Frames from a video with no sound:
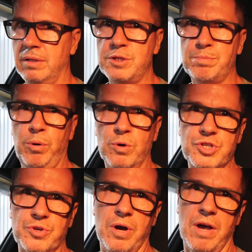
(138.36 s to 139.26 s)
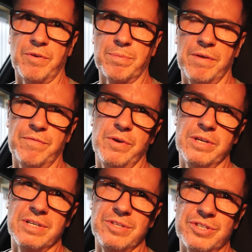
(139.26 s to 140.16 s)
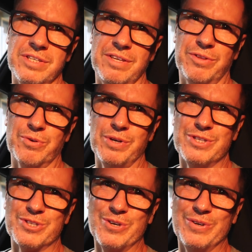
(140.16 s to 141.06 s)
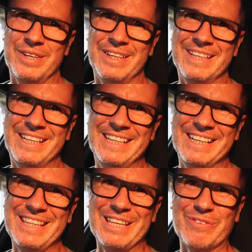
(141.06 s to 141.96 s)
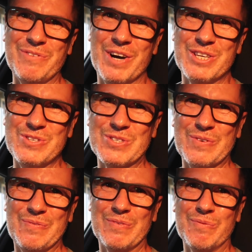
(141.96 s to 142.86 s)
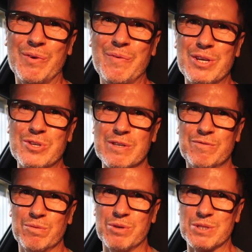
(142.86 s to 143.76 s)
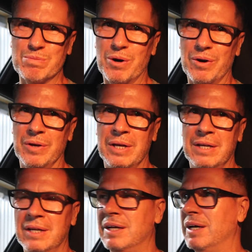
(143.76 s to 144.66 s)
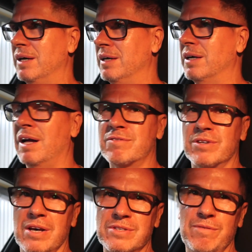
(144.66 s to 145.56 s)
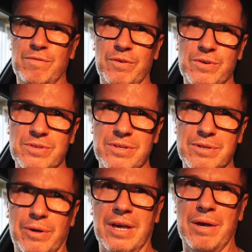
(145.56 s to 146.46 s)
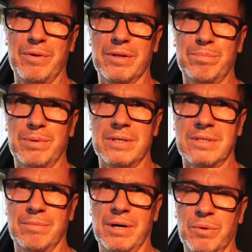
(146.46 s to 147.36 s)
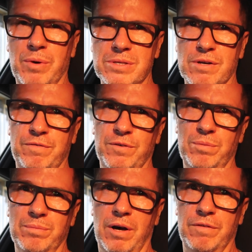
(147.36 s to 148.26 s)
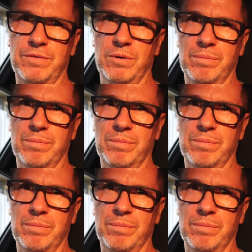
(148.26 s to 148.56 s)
this Porsche drive with my friend and his GT3. So I think we might do some filming tomorrow. I'll have to ask him first that he's okay with it, but otherwise I'll film our